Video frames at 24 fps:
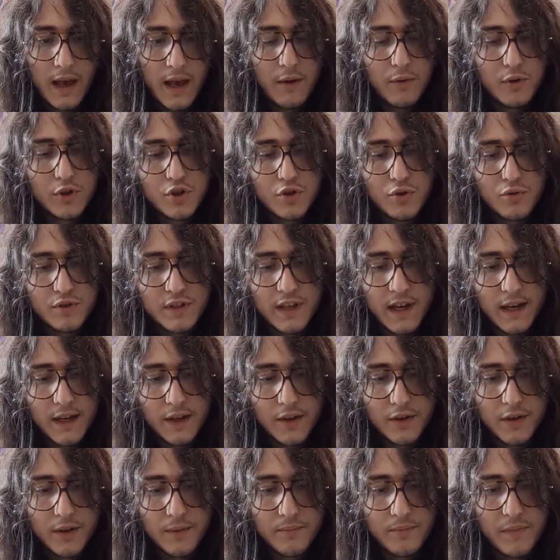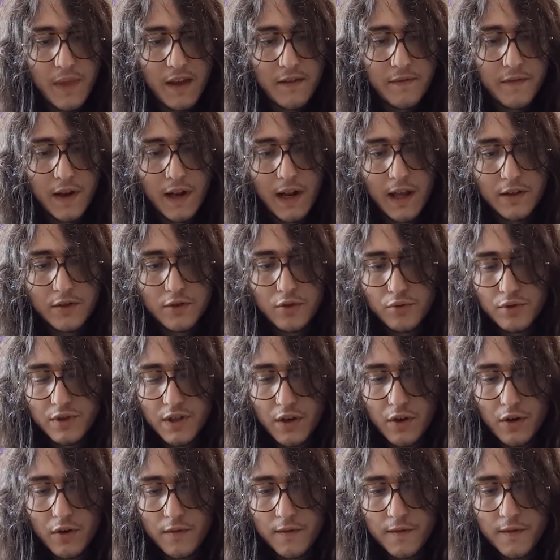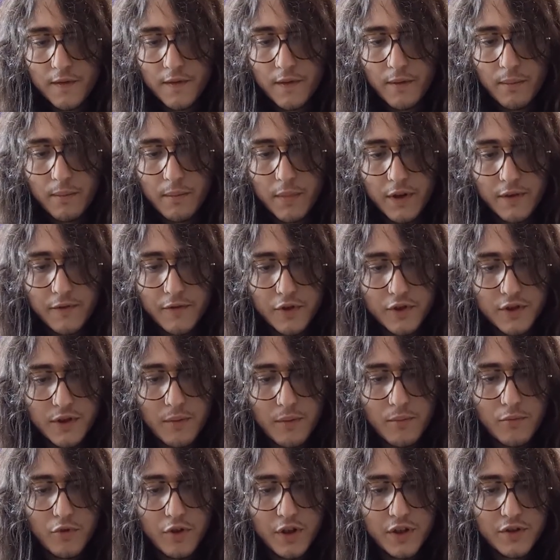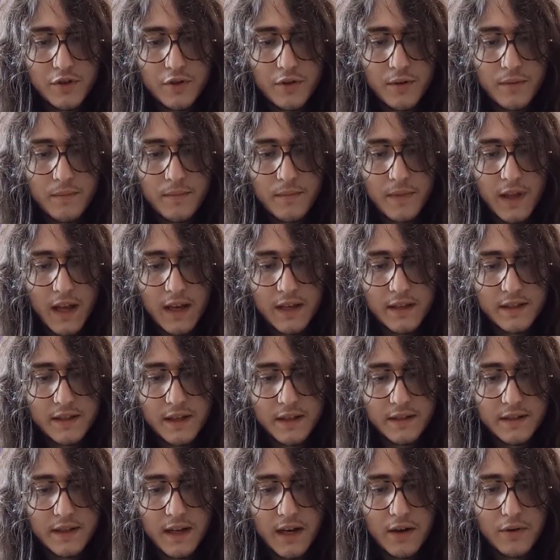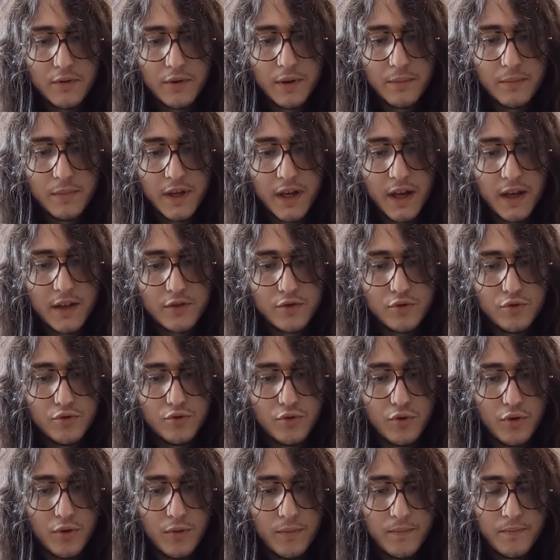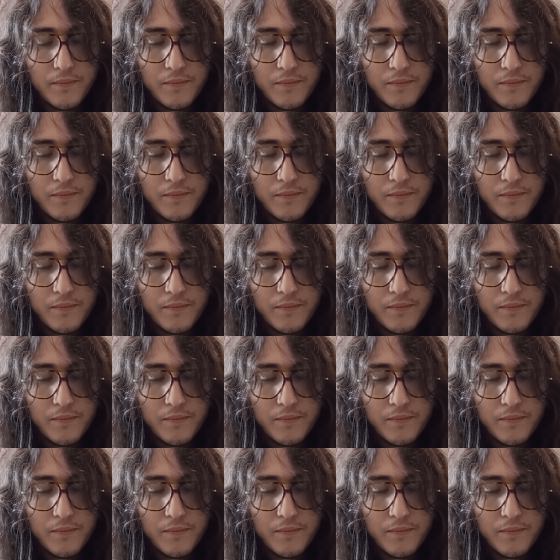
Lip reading: I was so tired, I felt like dozing off, but for some reason, I sat down and began to draw.